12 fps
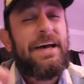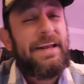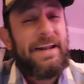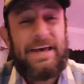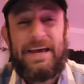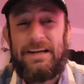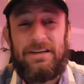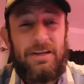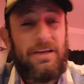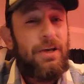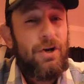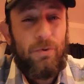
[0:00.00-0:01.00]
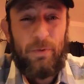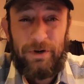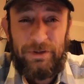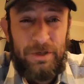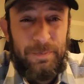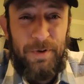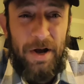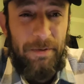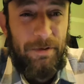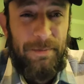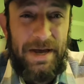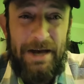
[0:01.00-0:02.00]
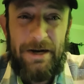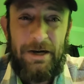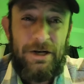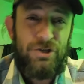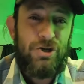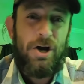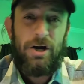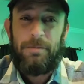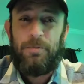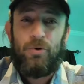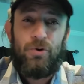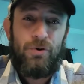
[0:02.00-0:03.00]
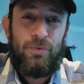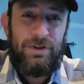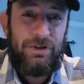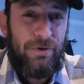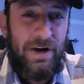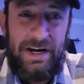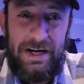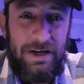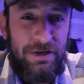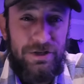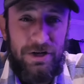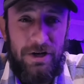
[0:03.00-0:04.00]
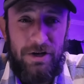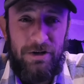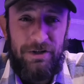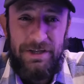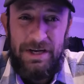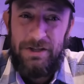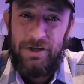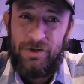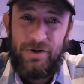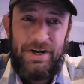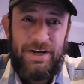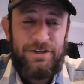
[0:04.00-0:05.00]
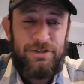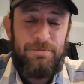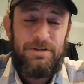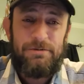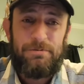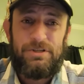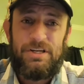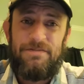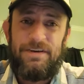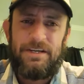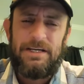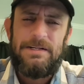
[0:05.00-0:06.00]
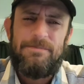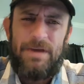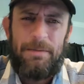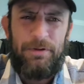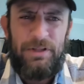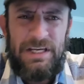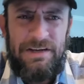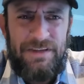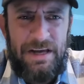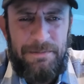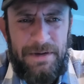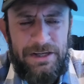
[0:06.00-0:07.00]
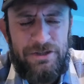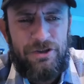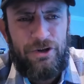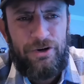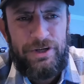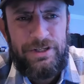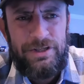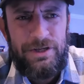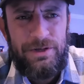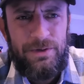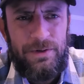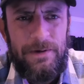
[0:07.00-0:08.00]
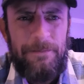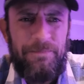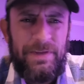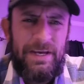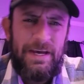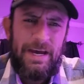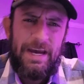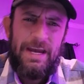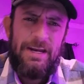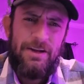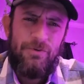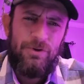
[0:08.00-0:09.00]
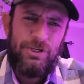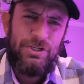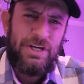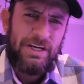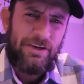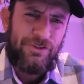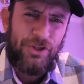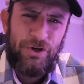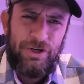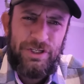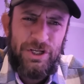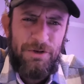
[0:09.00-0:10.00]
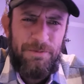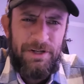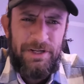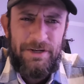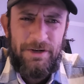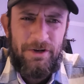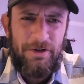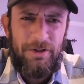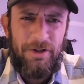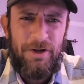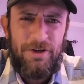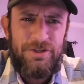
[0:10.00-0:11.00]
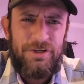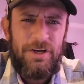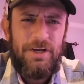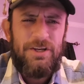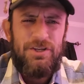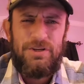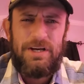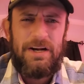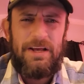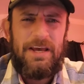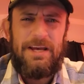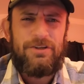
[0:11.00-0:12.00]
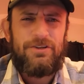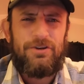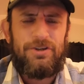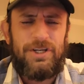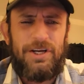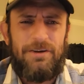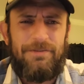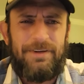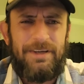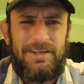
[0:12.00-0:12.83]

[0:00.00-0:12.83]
and I had to work this problem out on a chalkboard with crayons, y'all, yellow crayons to be specific. I believe that makes 32. And when you take a $32 million loss, you got to ask yourself,